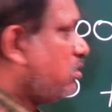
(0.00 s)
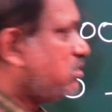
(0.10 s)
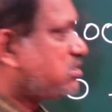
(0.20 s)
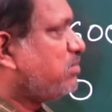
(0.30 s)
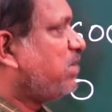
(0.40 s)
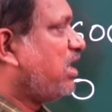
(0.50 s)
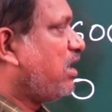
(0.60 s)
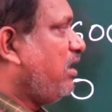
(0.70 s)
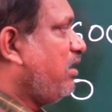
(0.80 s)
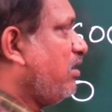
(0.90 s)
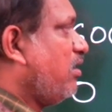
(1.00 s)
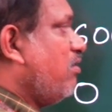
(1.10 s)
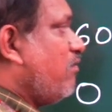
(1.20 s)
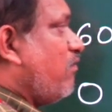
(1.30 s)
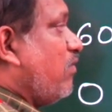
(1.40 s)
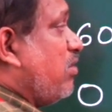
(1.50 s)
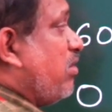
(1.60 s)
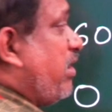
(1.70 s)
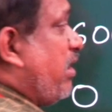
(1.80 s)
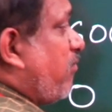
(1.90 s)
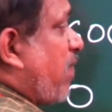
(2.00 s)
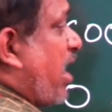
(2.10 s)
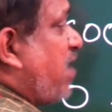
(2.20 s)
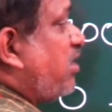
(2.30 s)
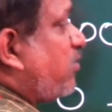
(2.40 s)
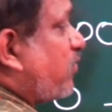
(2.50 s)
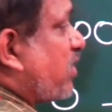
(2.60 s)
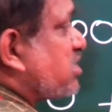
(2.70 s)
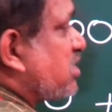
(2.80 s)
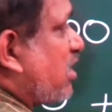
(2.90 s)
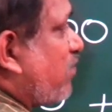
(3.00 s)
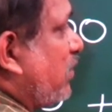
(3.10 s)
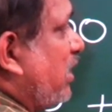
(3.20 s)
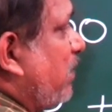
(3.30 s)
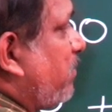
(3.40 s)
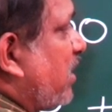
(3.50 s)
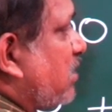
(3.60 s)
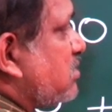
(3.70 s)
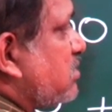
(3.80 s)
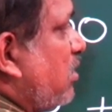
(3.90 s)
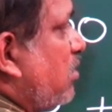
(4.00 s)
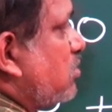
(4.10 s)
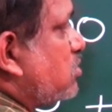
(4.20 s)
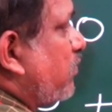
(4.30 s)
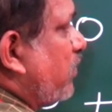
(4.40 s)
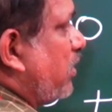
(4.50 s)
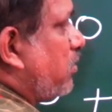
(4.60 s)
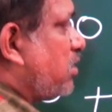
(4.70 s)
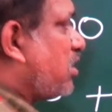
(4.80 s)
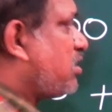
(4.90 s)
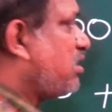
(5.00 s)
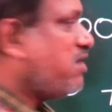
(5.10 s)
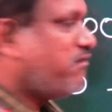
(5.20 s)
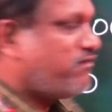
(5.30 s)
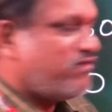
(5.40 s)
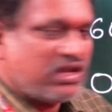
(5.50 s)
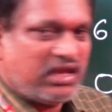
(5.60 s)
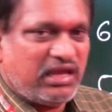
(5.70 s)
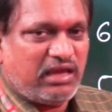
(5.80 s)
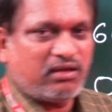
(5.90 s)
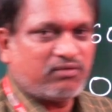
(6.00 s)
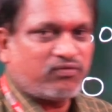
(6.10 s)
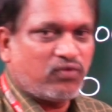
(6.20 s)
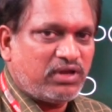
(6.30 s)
Similarly, identification of leap years. So we know that every 4